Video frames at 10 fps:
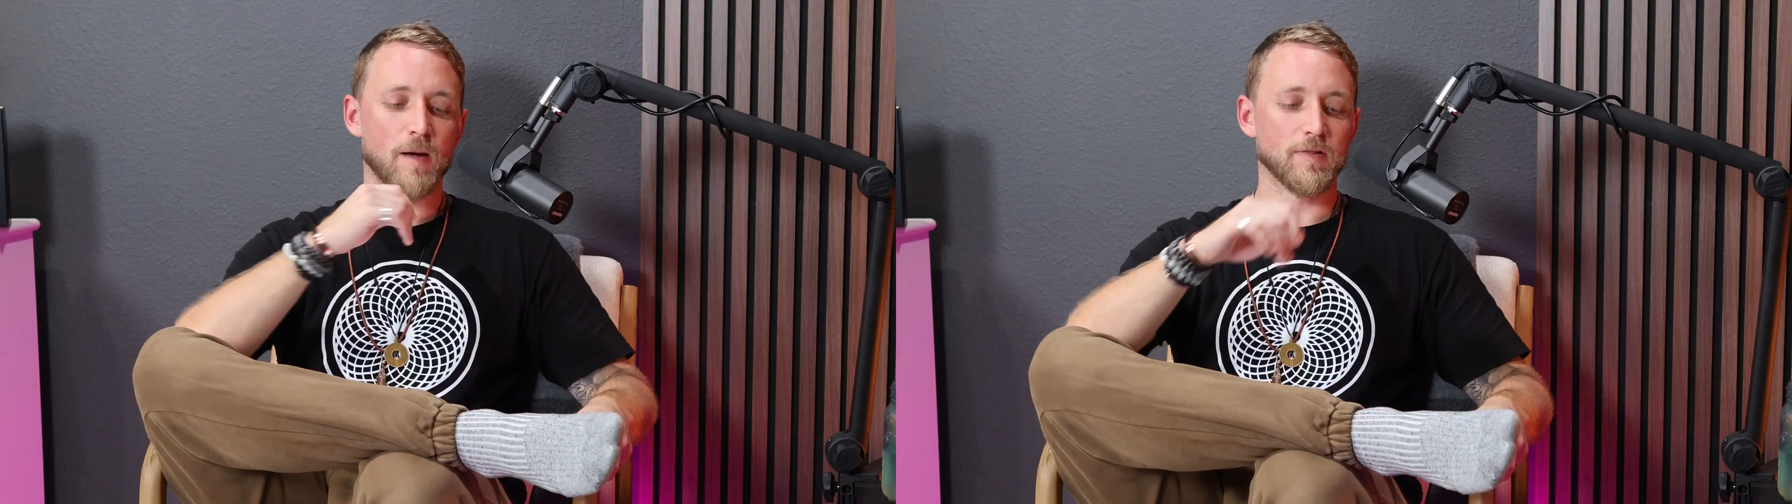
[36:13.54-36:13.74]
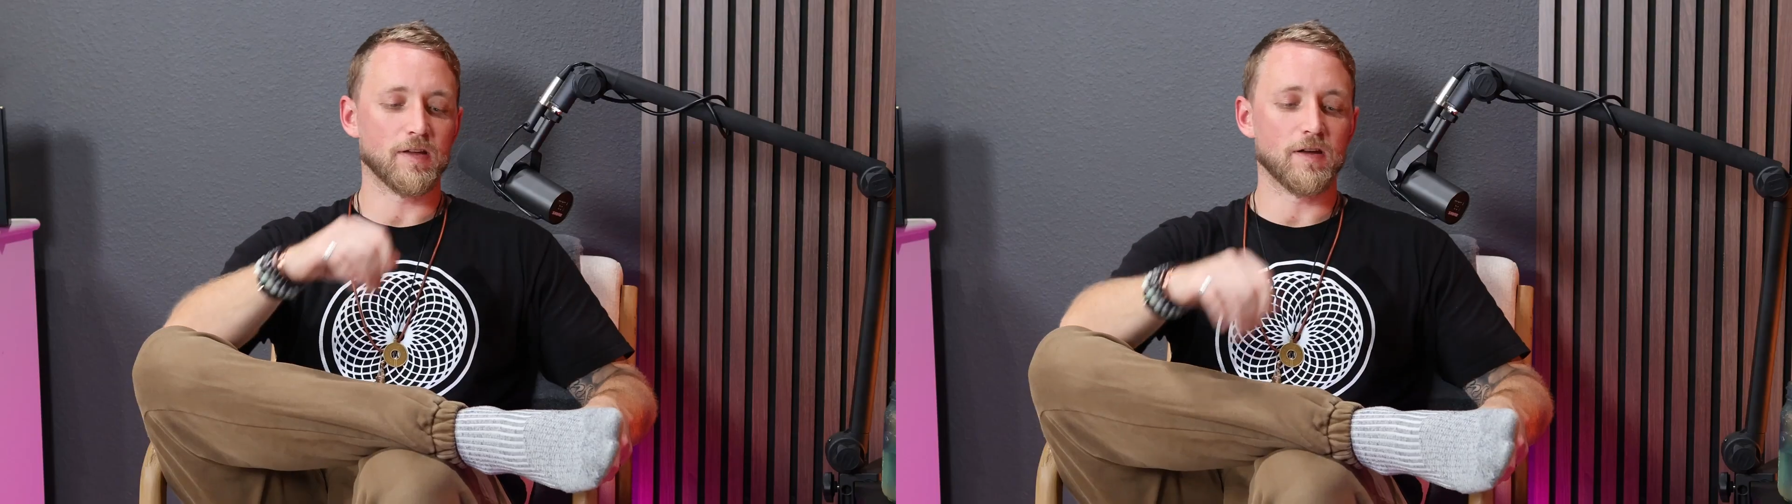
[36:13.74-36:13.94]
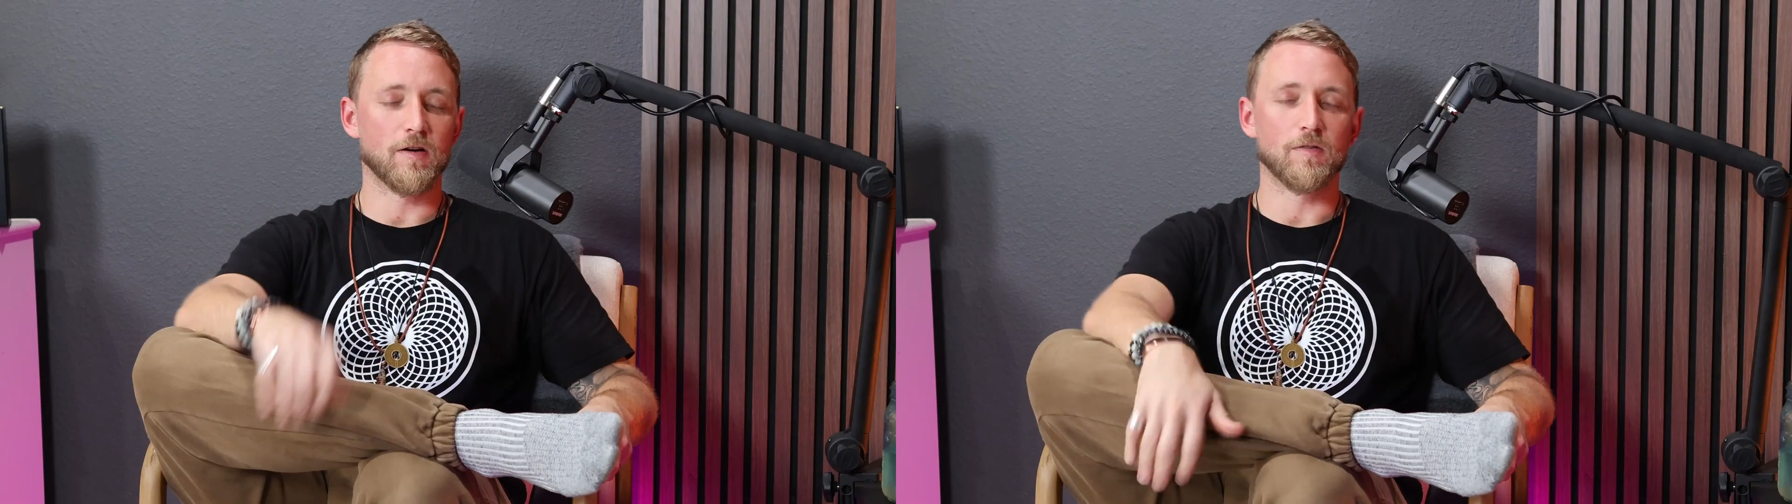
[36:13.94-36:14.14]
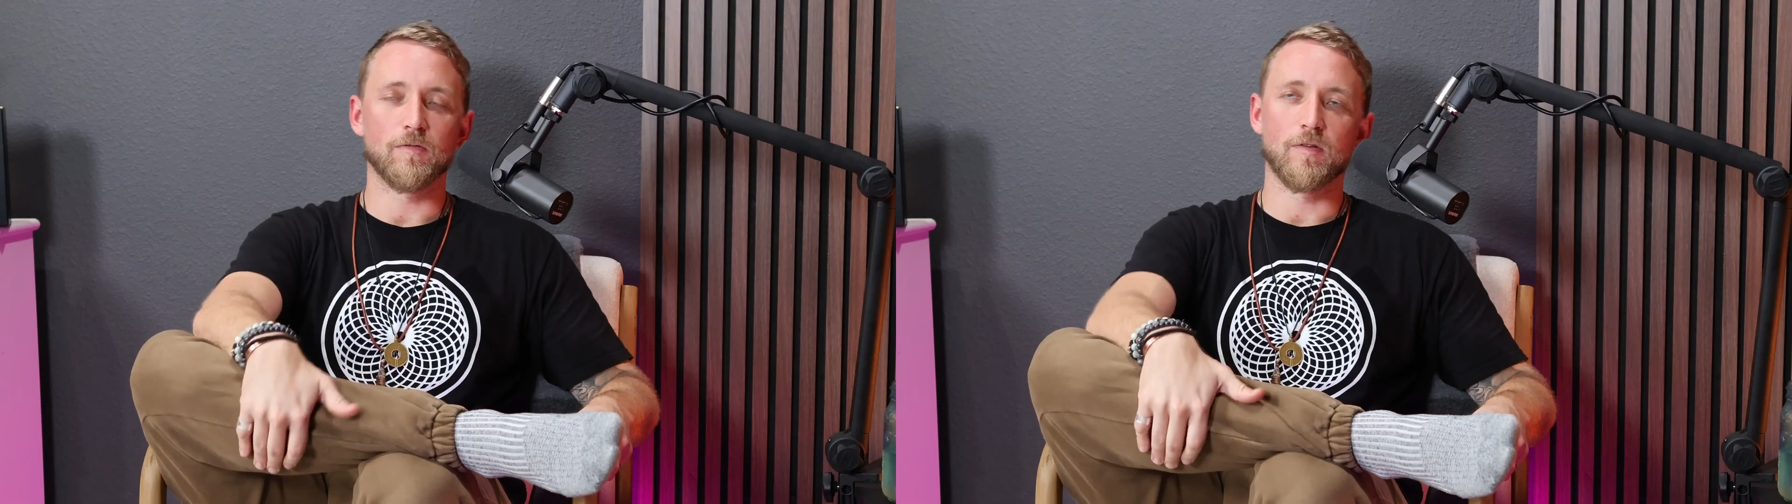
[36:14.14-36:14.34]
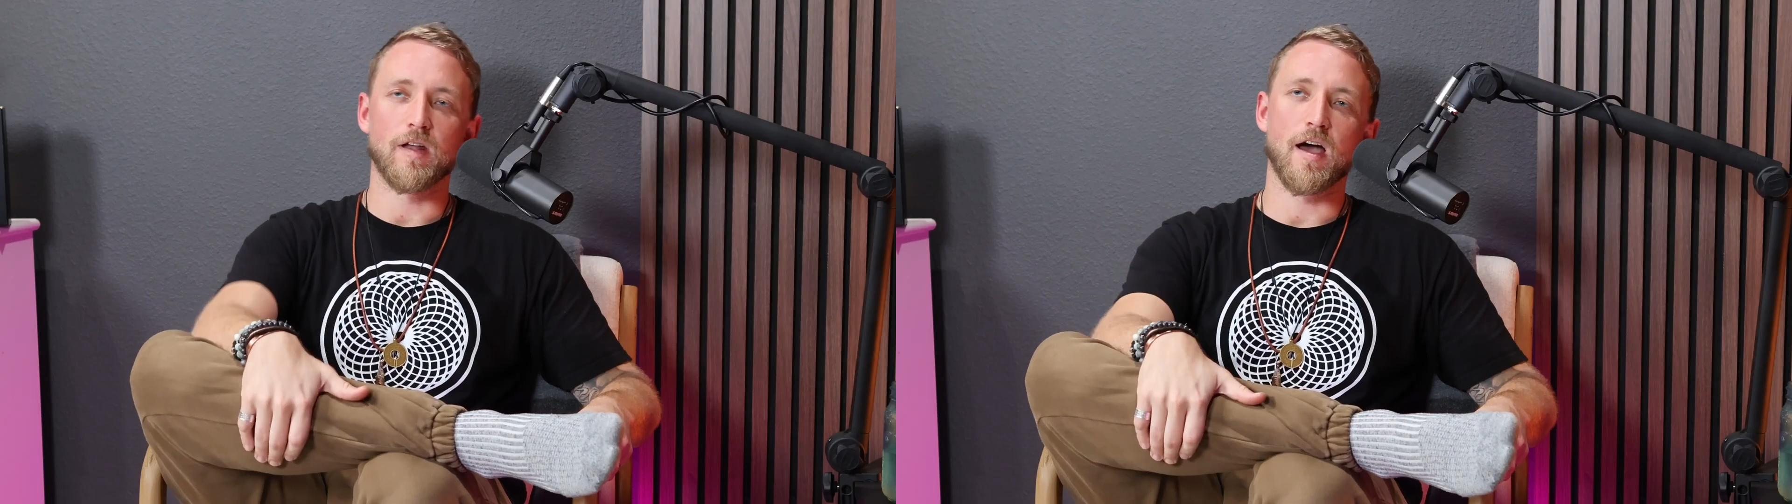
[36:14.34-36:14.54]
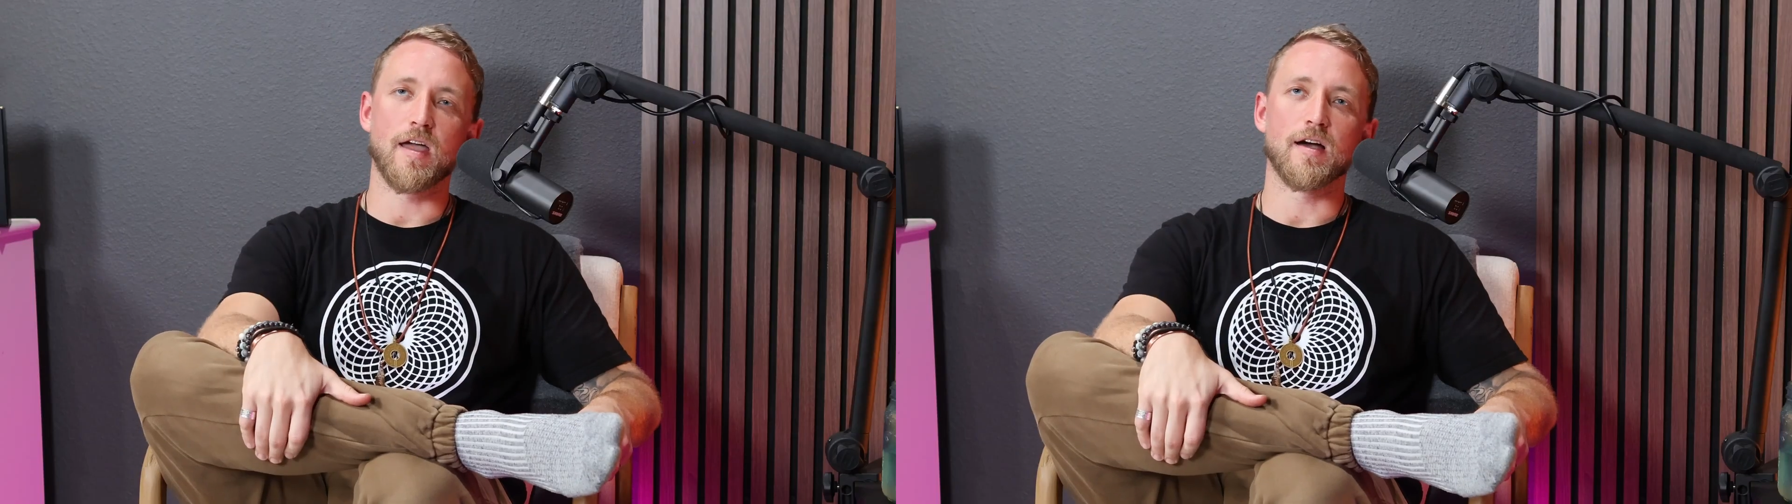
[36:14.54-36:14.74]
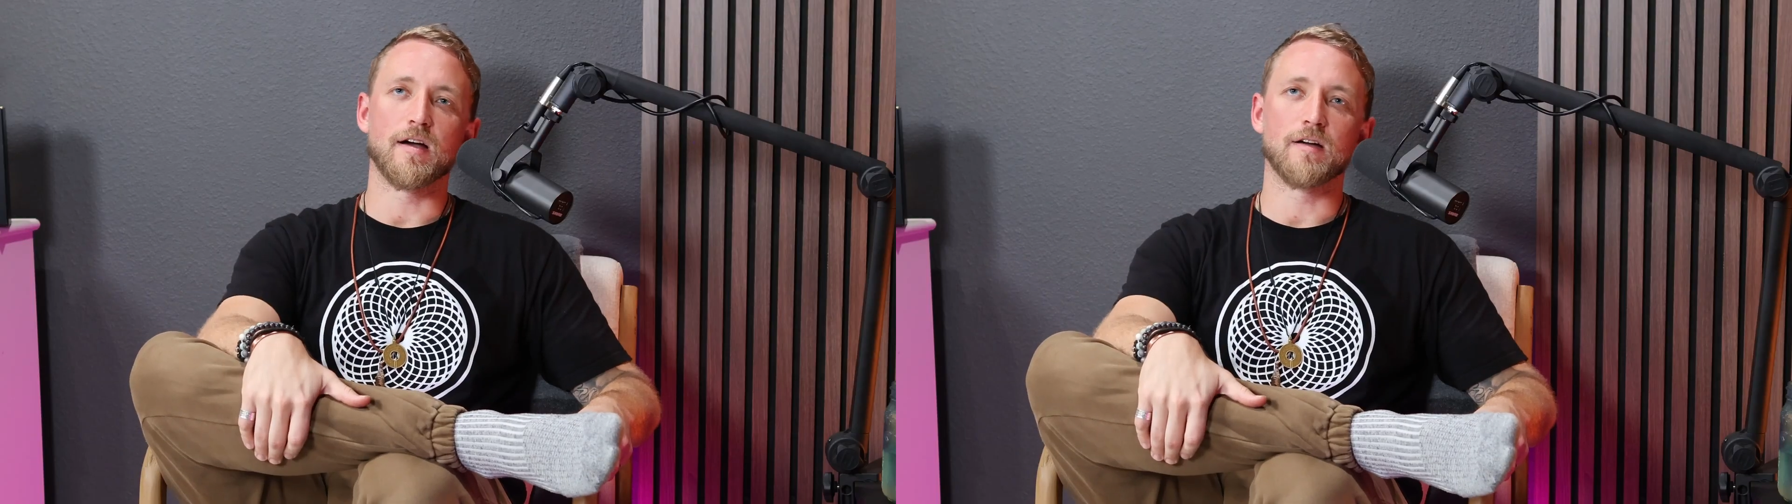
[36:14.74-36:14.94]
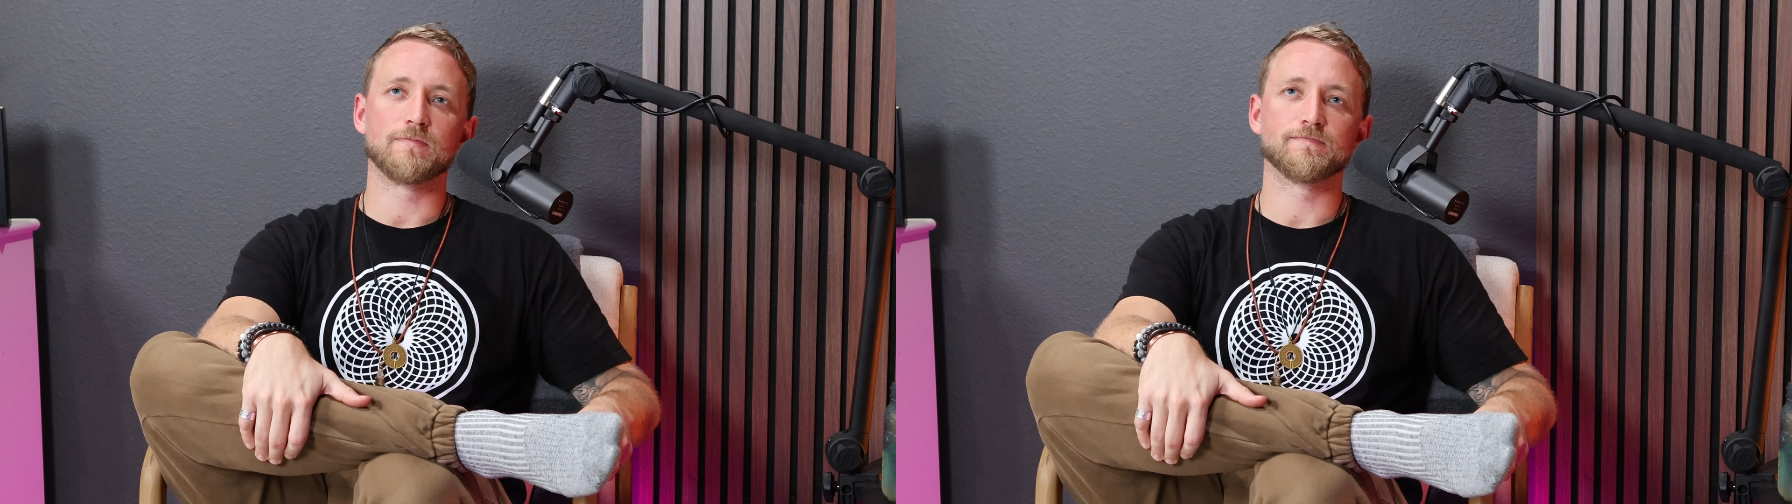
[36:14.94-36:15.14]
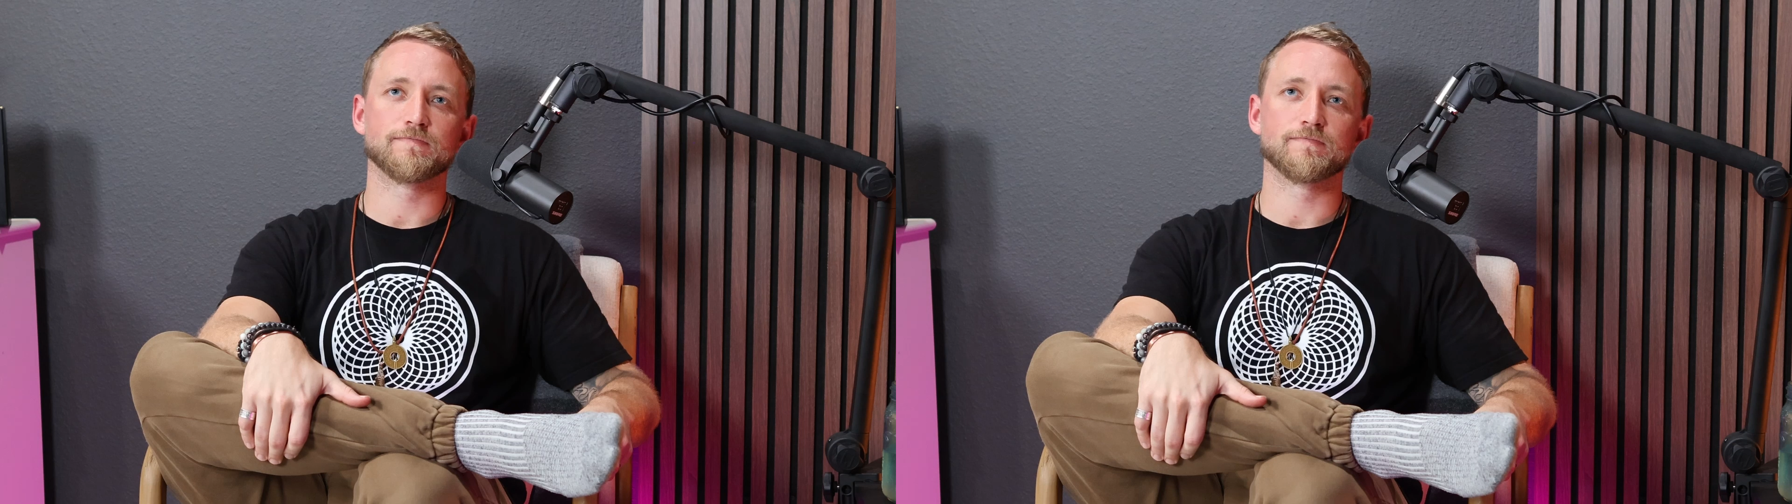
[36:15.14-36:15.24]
Coppolino, when I